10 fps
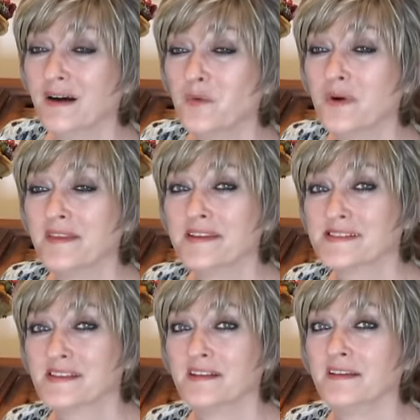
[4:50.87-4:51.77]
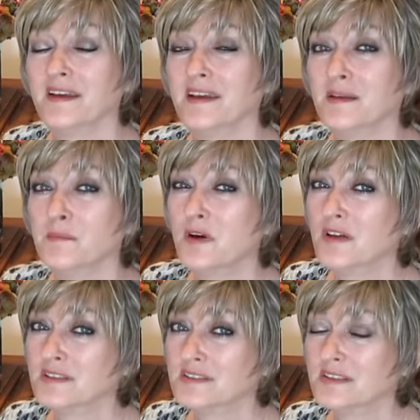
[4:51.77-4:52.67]
when the Sun and
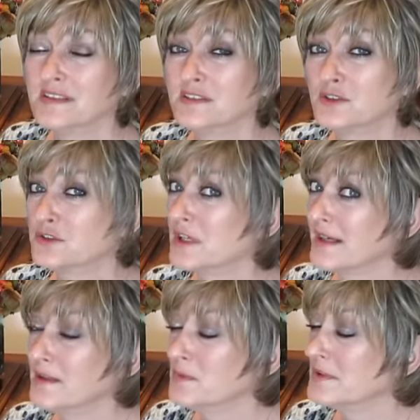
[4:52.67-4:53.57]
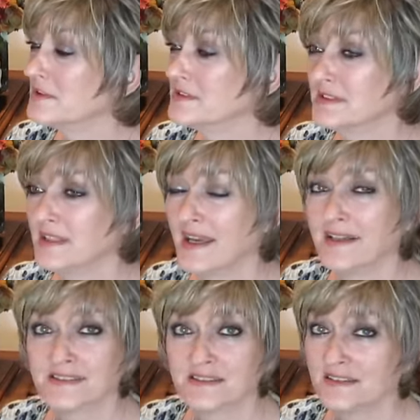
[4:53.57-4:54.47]
Mars is trine, which is an
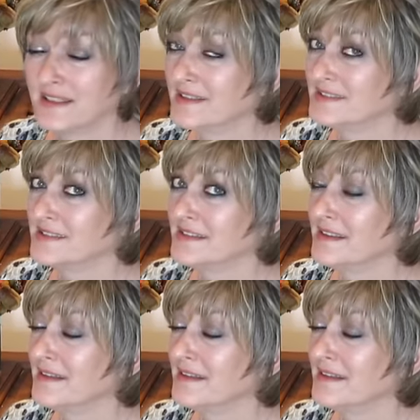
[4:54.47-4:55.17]
excellent, excellent